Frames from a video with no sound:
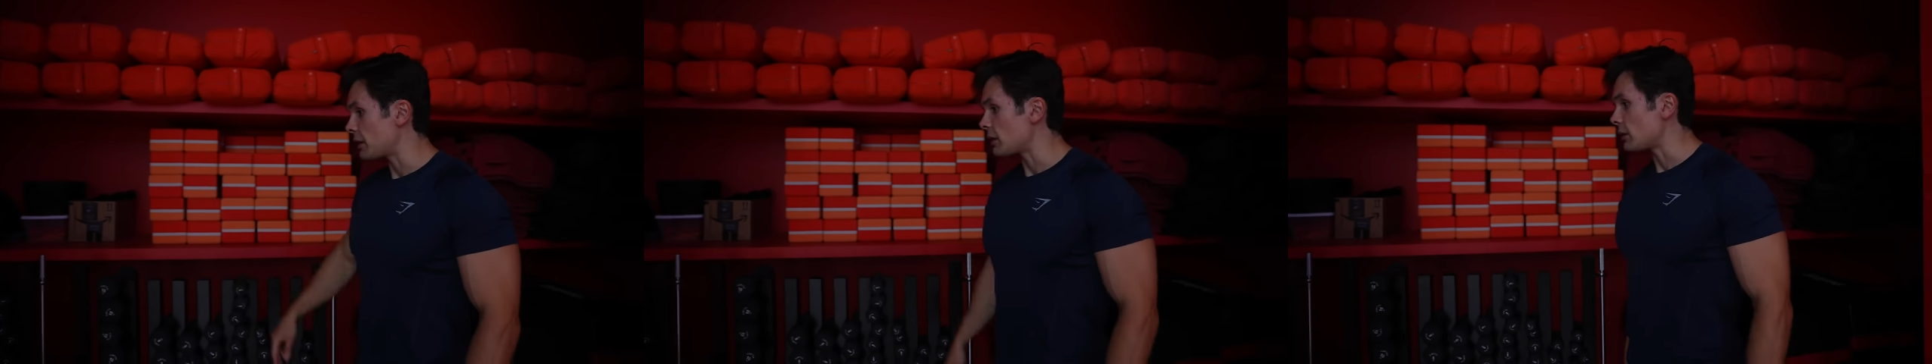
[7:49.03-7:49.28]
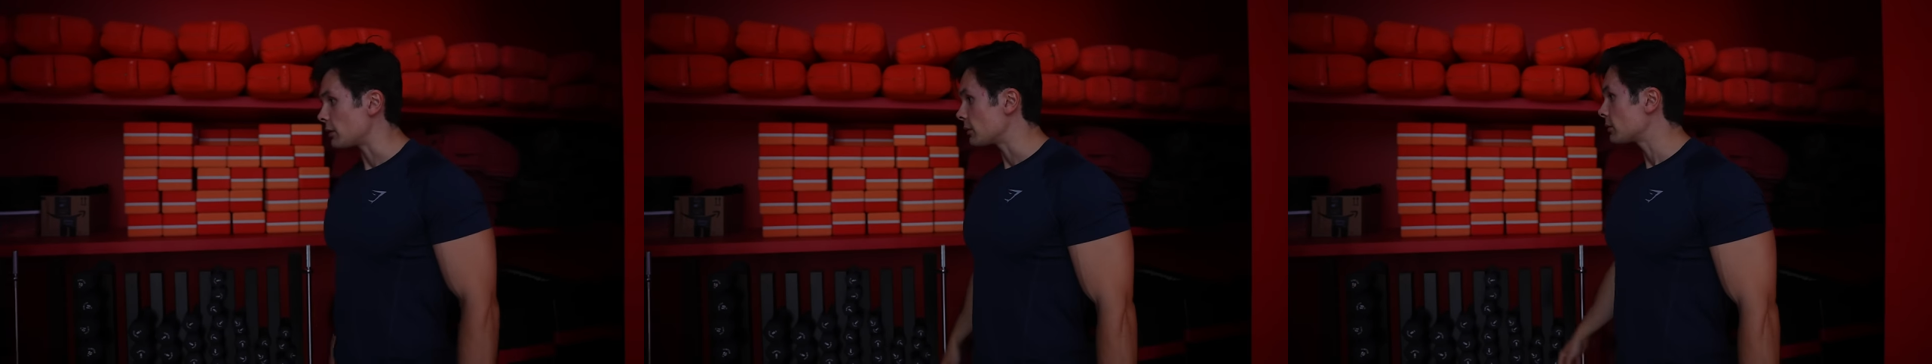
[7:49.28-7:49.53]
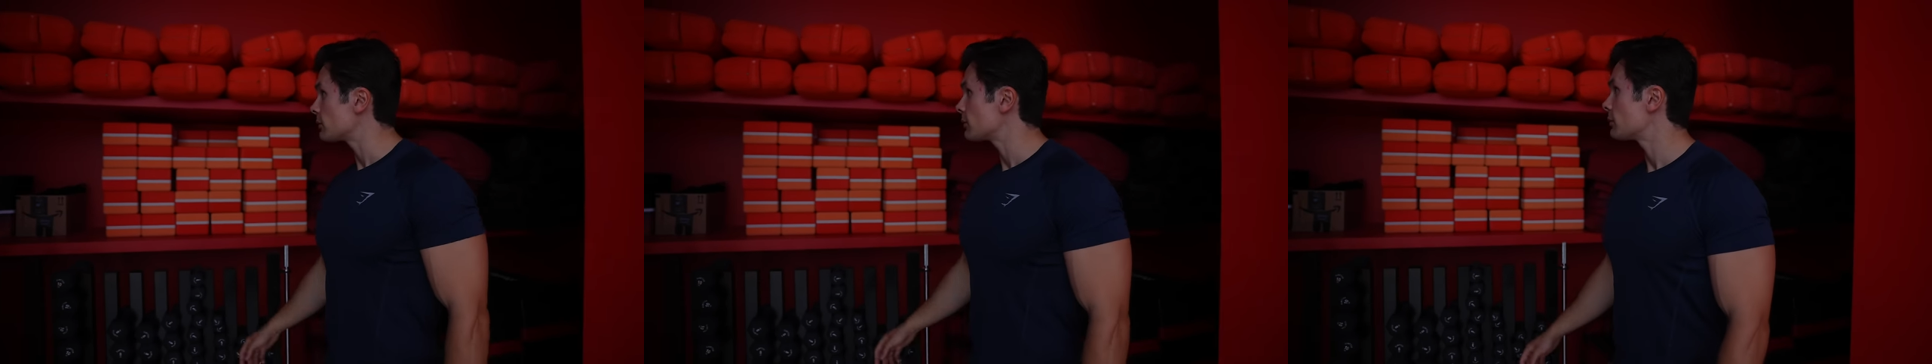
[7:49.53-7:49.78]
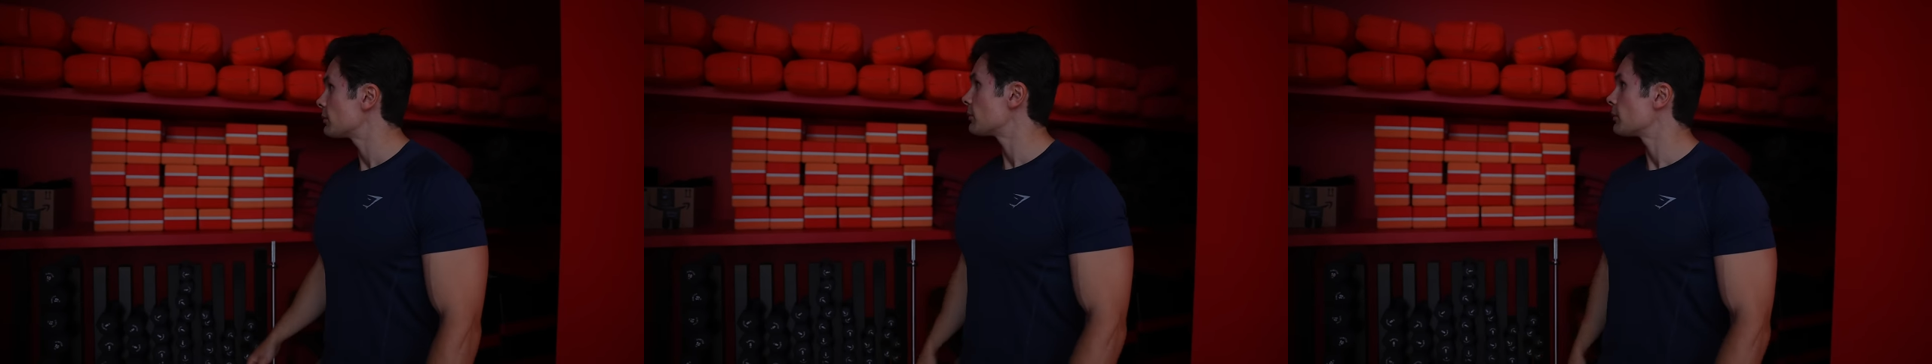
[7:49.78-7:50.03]
little
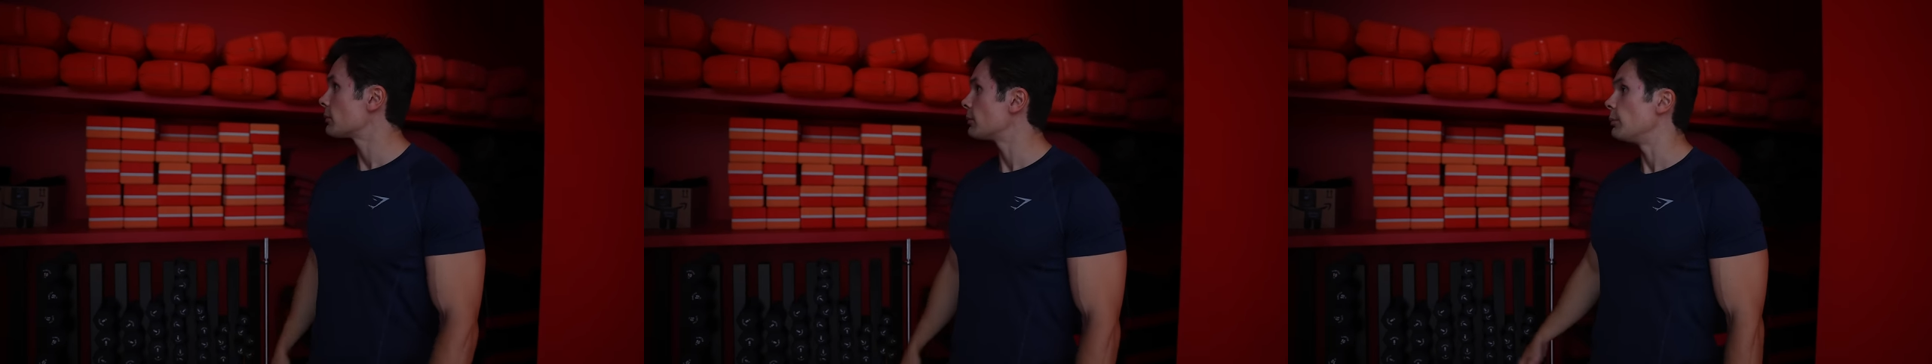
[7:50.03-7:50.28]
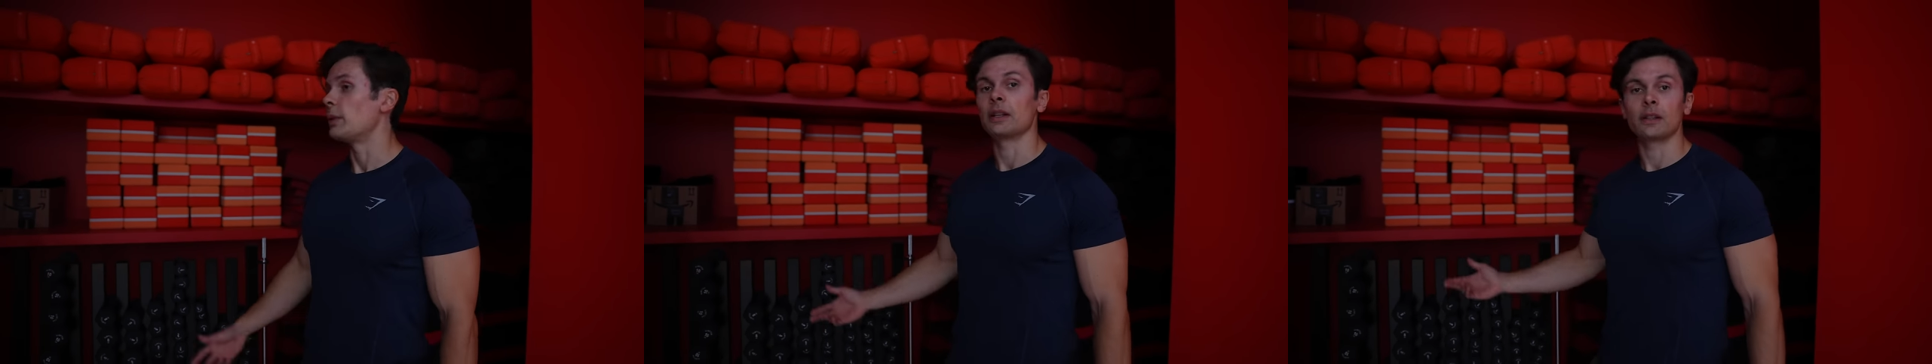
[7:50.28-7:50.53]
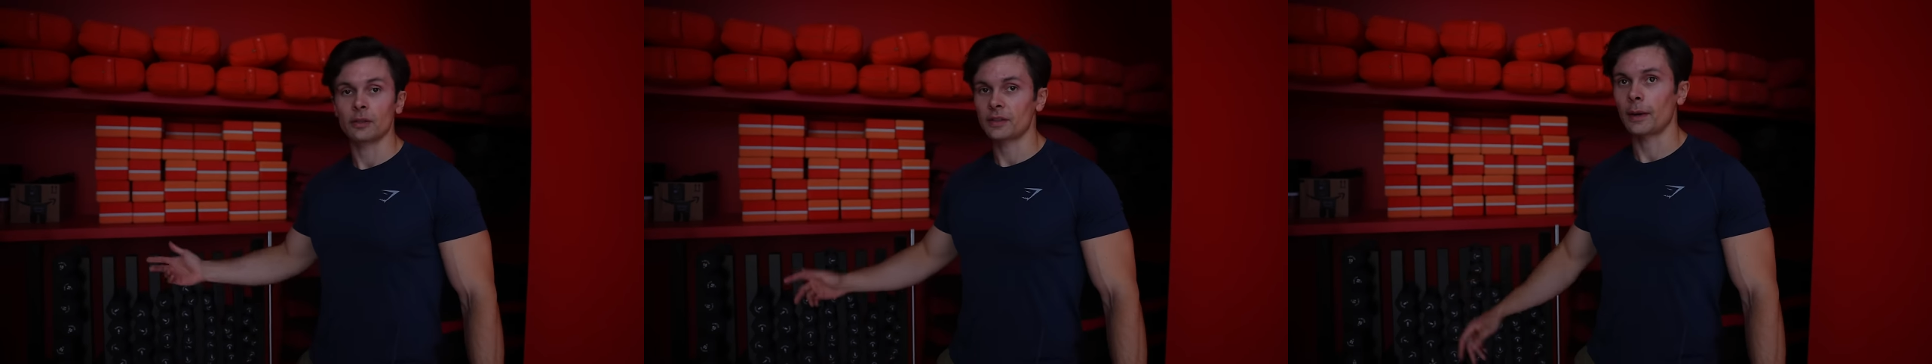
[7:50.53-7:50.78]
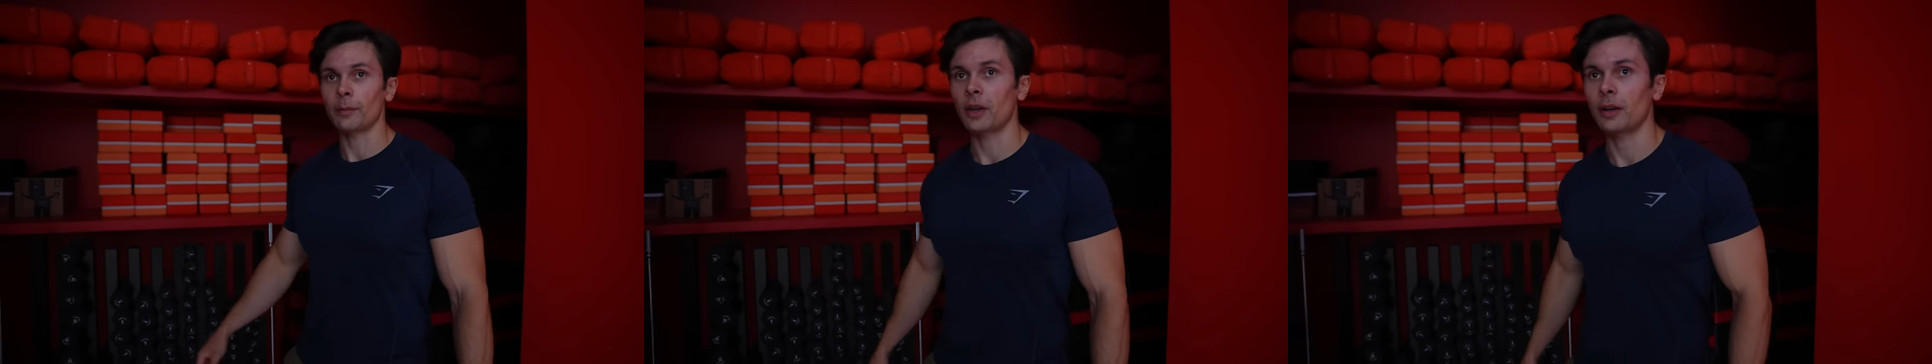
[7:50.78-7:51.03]

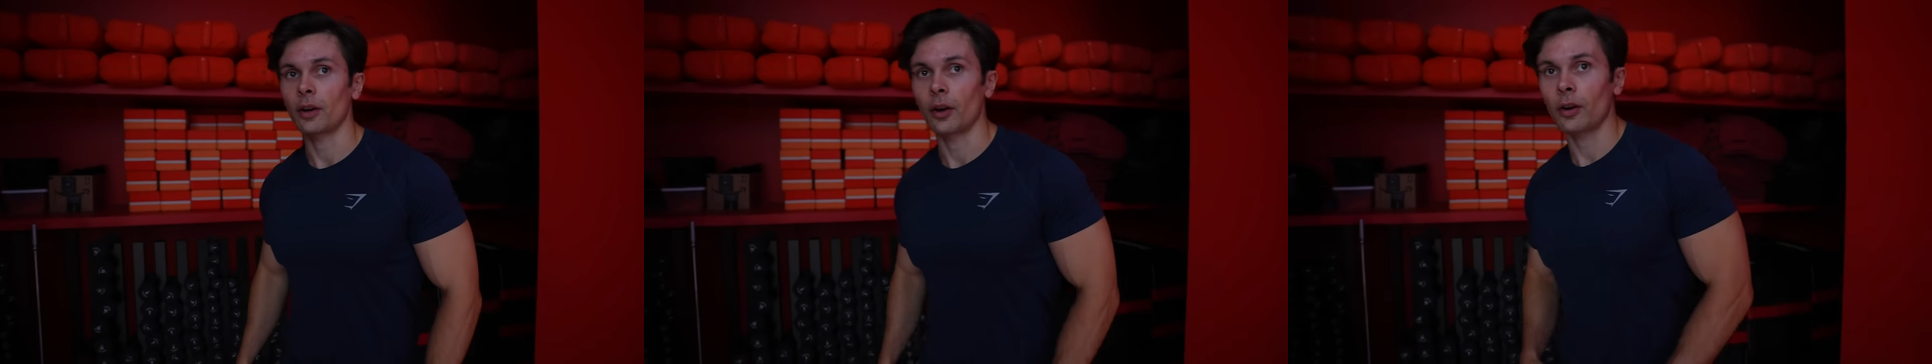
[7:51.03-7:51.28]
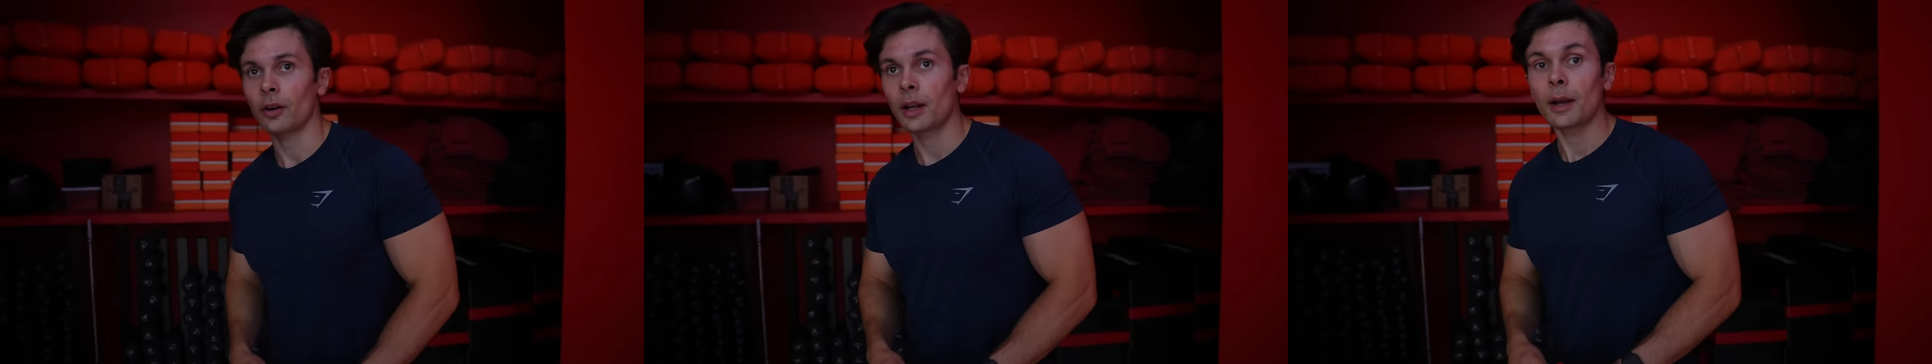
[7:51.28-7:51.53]
something here.